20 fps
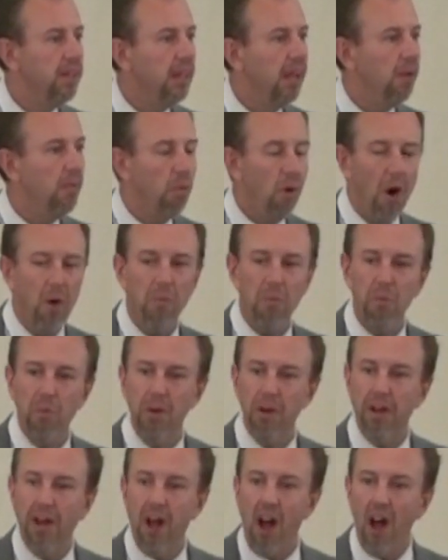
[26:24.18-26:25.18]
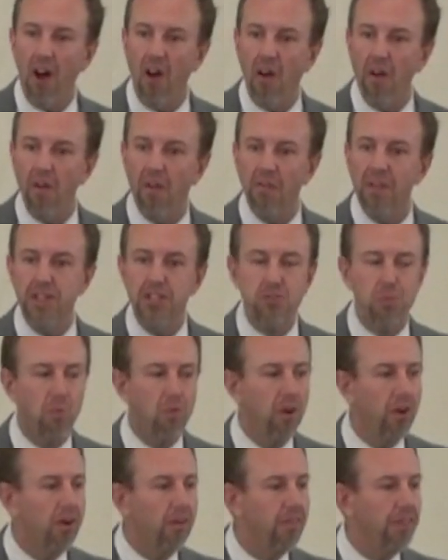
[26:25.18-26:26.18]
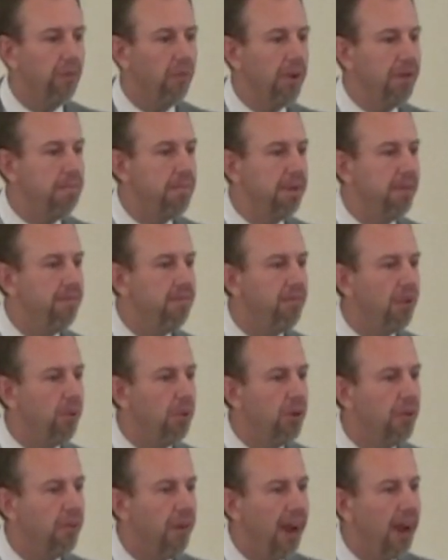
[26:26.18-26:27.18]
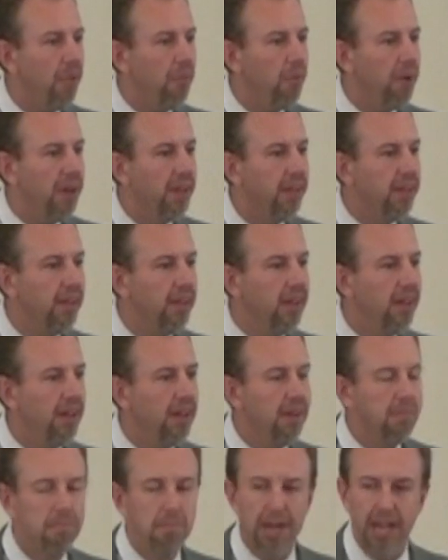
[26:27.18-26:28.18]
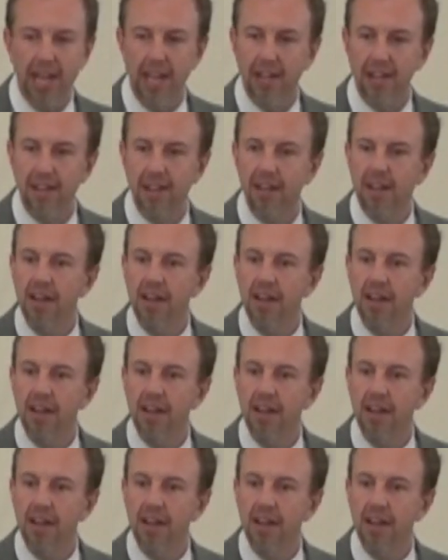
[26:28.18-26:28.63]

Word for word: And what will all this world that we've been fooling around with be?